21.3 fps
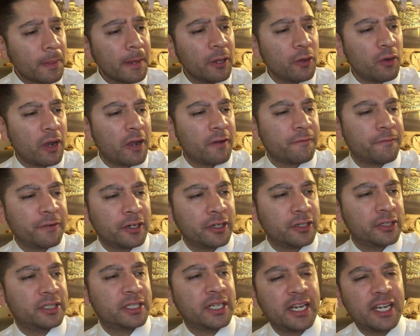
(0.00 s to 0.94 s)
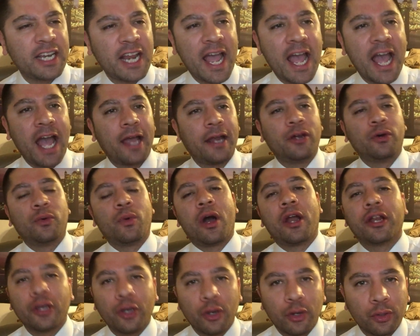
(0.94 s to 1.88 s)
who at first said, Nah, I don't
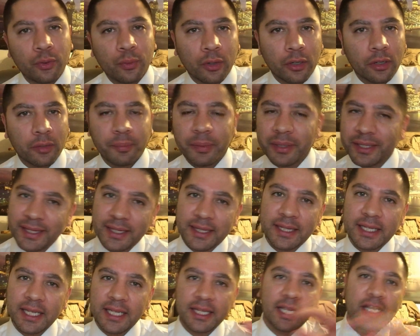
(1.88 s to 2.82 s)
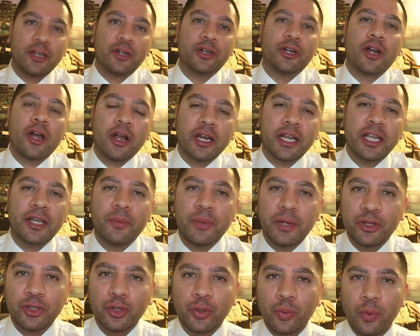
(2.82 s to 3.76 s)
want to go to work, but then later on he
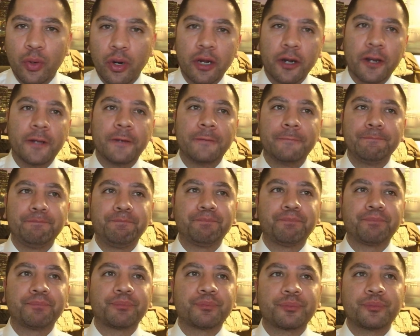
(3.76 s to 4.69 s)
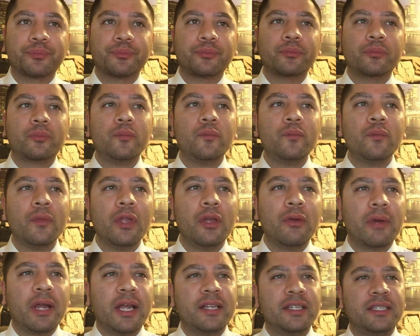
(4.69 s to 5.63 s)
went to work.
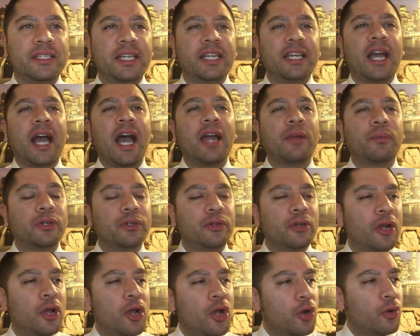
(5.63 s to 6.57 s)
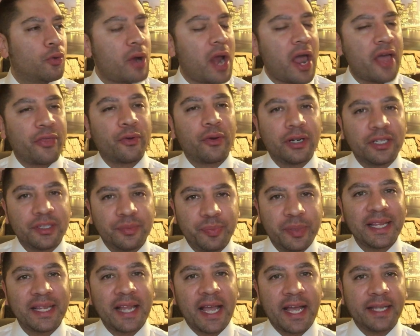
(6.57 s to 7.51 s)
Right? See, God would rather us
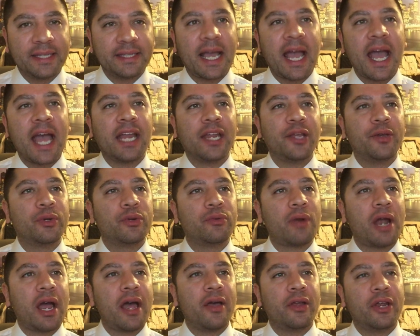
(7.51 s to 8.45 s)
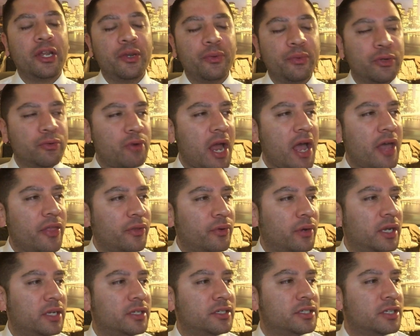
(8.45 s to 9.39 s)
be like that. He would, ra- he would
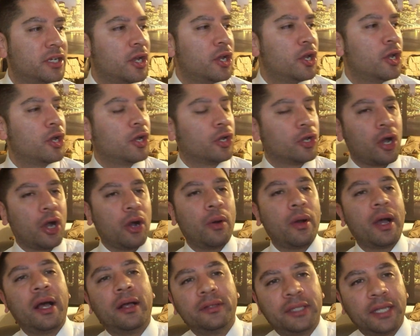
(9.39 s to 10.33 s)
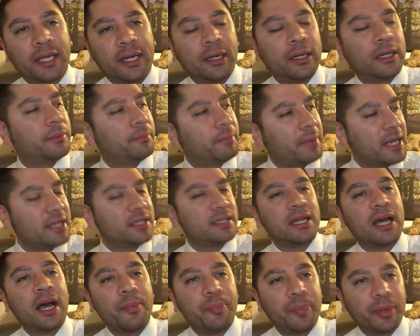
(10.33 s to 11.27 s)
rather us go out there and mess
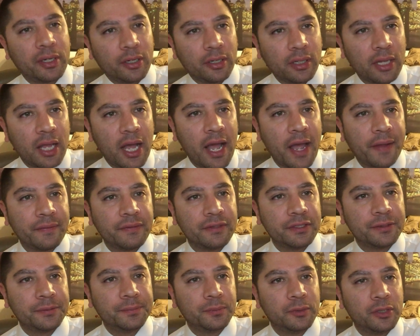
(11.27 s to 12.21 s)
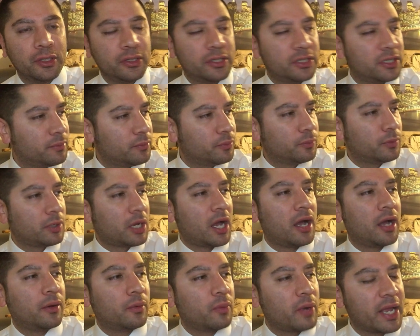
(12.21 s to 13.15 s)
up in our lives, do some
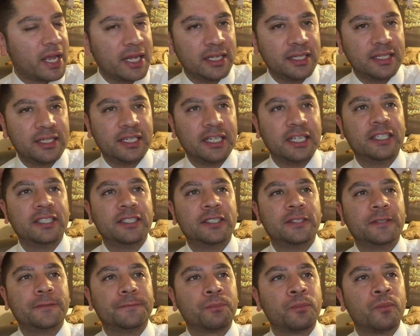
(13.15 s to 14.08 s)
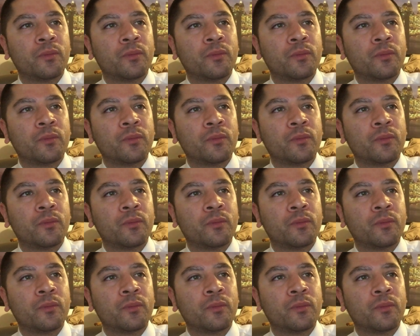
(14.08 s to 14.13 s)
uh, wicked sins,